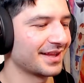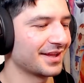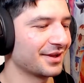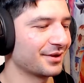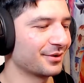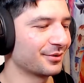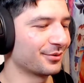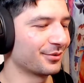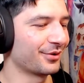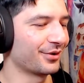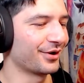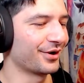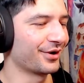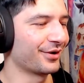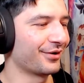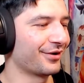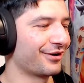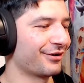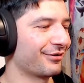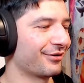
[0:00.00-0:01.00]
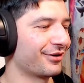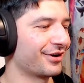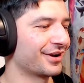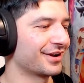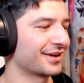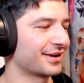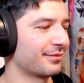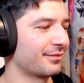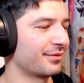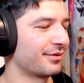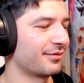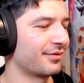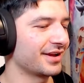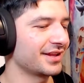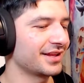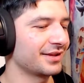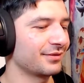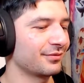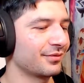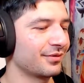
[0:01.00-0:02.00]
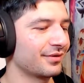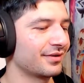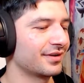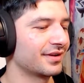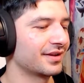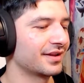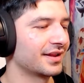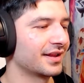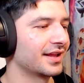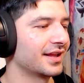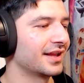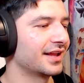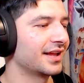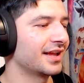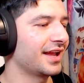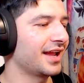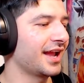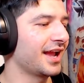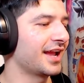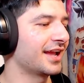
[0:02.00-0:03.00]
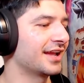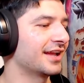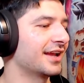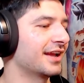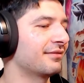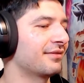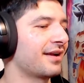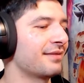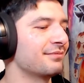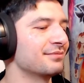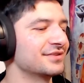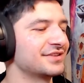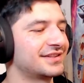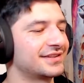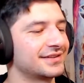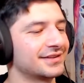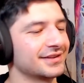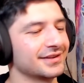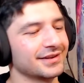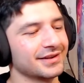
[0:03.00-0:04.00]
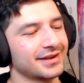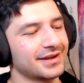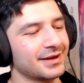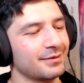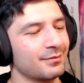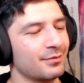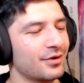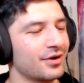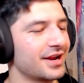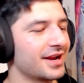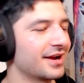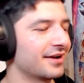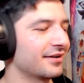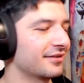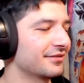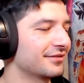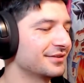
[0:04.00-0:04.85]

Oi, oi, oi, come on, why the? Hey, hey, Ramus! uh, come on now.